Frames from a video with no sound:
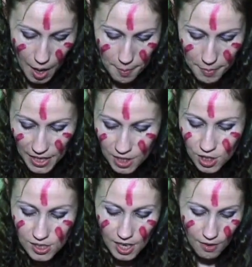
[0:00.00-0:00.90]

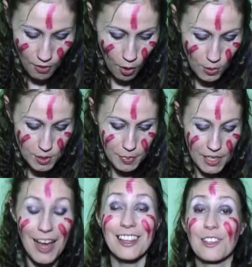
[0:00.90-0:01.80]
mages have always
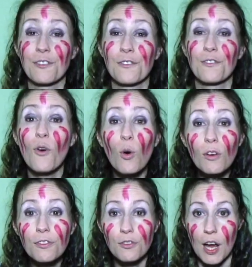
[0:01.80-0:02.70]
been at the
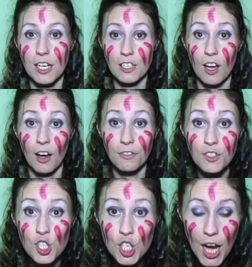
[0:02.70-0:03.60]
forefront of
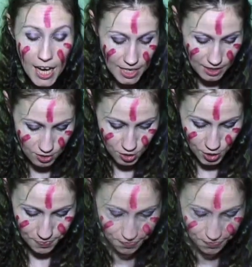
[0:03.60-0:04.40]
change.